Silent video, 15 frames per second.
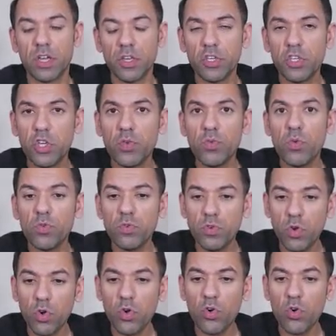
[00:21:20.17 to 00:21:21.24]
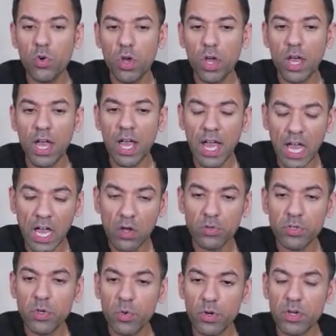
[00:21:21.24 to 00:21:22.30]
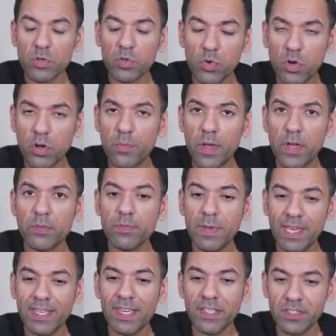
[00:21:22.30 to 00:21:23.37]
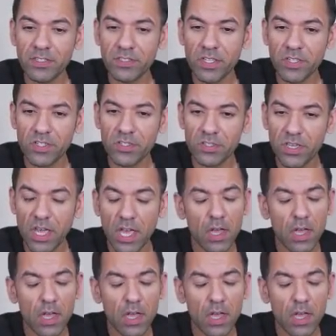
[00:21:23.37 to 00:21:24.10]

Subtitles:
you will know how you want to go about making decisions,